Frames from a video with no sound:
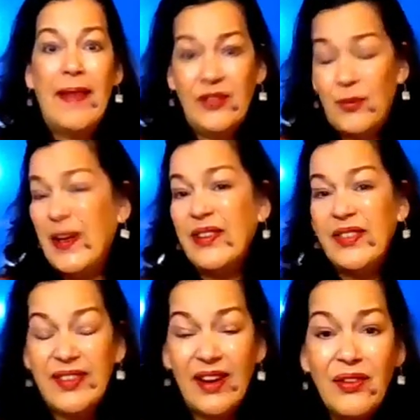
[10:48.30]
as
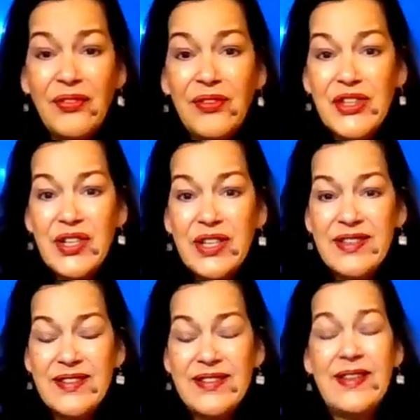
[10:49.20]
being selfish
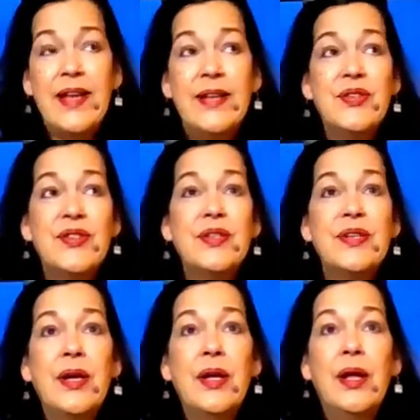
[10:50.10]
in a
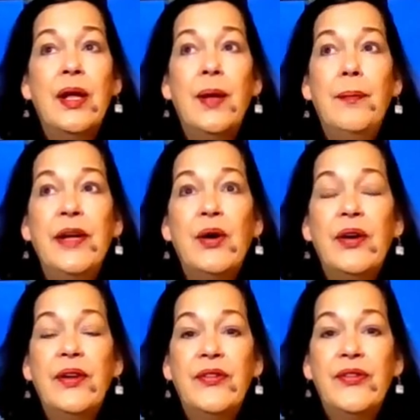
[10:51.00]
sense,
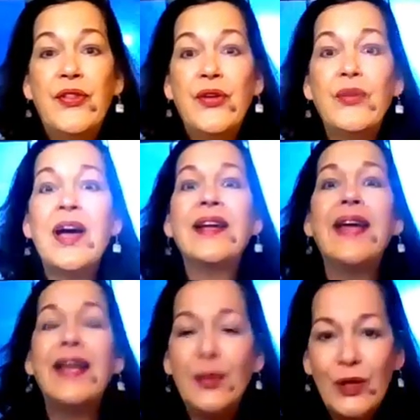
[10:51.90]
because they're
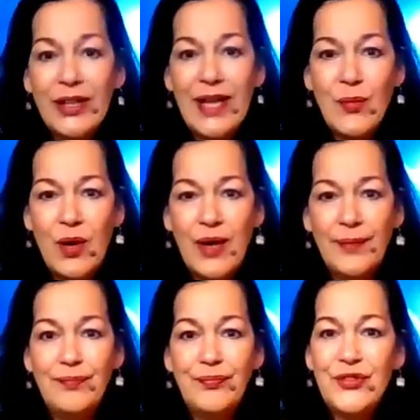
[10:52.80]
not getting what they
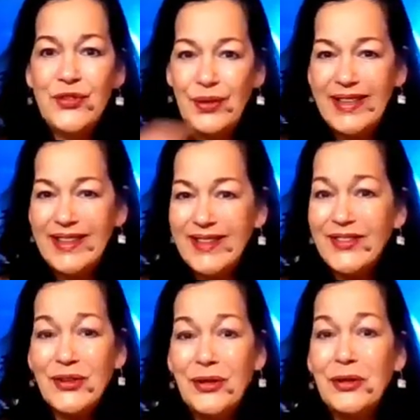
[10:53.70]
want. So like,
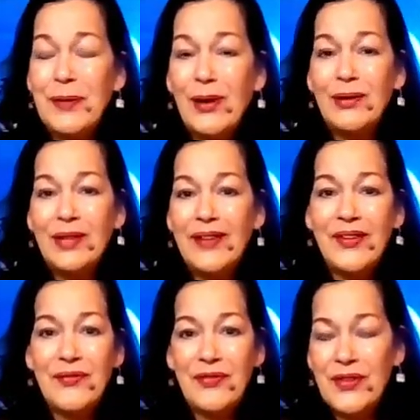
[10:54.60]
this is going to be our
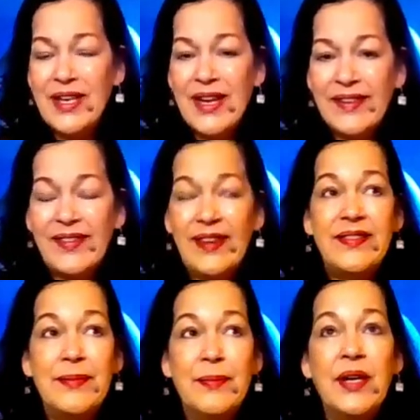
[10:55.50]
lesson for the next
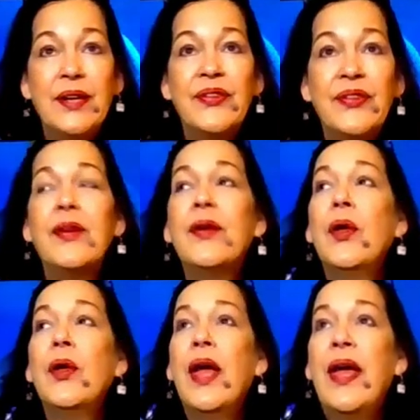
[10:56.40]
18 months.
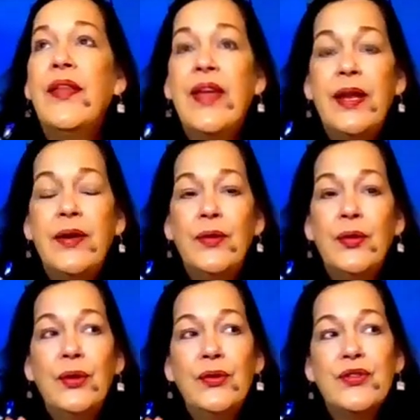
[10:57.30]
And
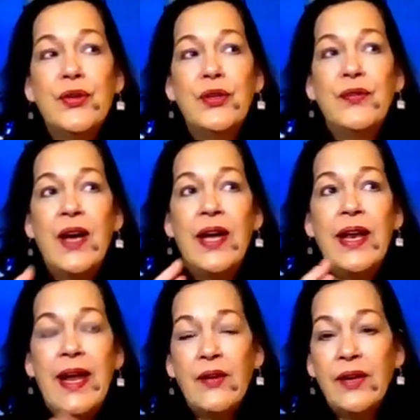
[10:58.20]
then, so you've
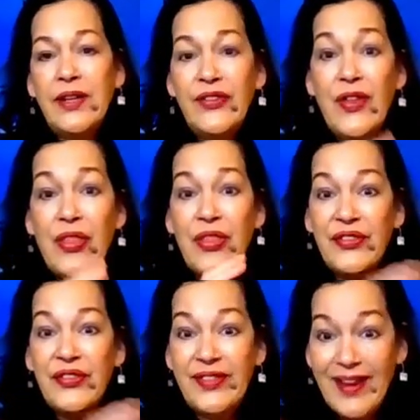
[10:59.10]
got Aries,
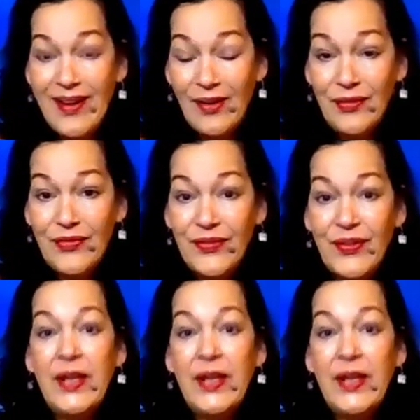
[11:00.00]
the self,